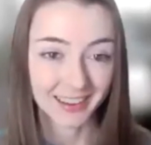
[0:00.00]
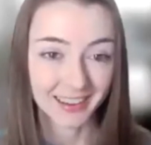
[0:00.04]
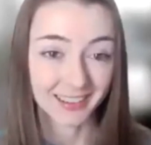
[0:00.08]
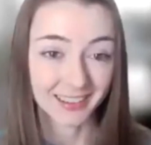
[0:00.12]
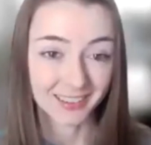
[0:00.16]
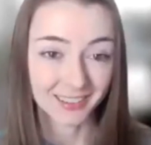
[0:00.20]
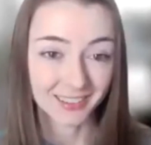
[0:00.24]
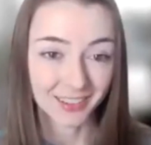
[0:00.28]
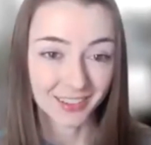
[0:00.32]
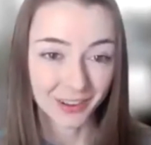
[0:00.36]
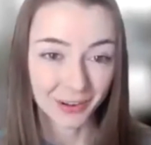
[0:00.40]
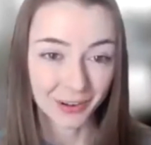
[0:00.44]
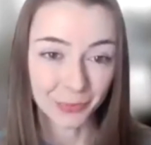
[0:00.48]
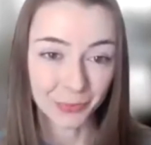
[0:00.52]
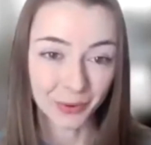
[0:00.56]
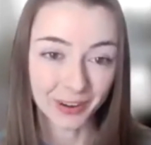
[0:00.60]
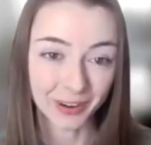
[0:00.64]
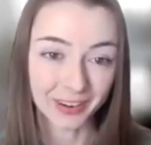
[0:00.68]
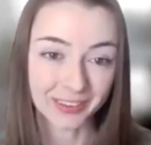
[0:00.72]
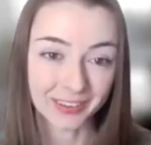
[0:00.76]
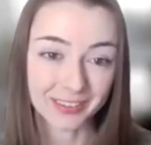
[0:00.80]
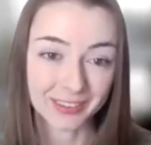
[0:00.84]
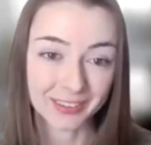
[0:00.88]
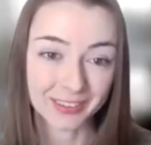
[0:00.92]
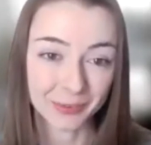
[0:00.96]
That's a lot of
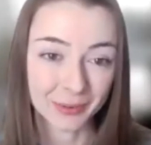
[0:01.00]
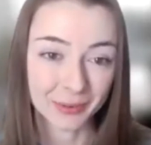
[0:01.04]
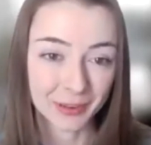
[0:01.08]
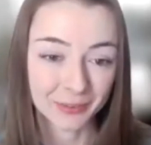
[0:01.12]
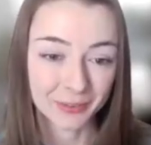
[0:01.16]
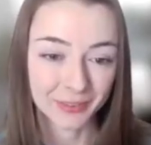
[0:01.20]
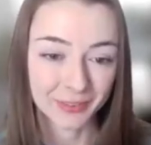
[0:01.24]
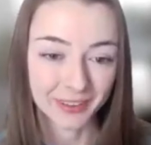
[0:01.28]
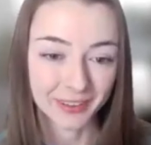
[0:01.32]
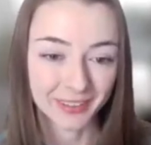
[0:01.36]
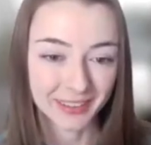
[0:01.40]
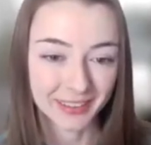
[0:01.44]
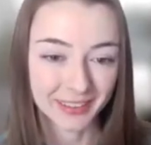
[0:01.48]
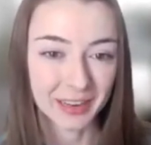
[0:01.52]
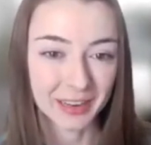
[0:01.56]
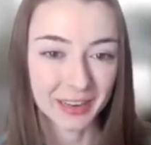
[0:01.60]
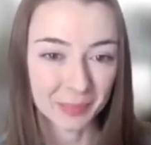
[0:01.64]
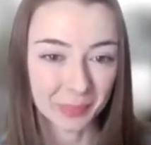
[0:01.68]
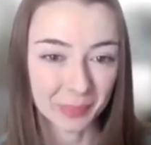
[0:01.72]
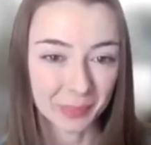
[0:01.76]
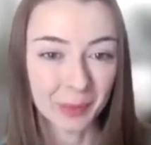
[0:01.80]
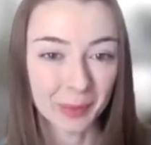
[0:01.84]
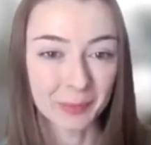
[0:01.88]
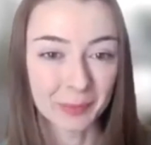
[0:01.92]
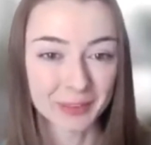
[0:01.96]
work. So when you finally get it
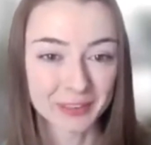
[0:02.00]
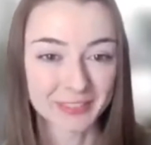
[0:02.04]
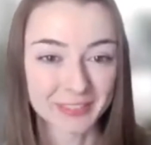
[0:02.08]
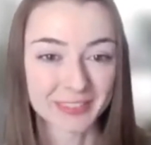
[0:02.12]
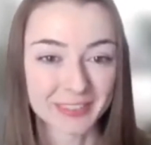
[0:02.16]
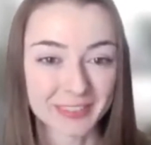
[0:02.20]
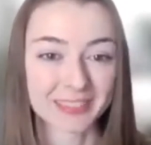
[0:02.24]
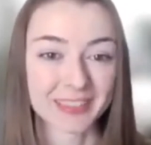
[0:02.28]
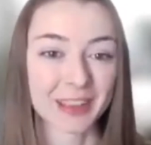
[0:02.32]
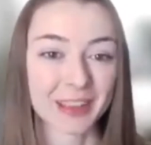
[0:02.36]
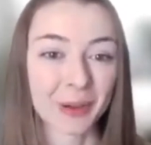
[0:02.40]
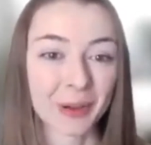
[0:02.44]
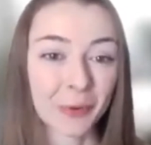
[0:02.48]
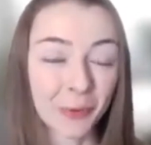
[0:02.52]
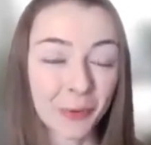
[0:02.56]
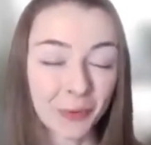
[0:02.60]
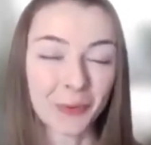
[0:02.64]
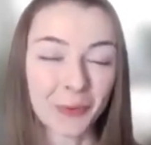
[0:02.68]
published, it's like,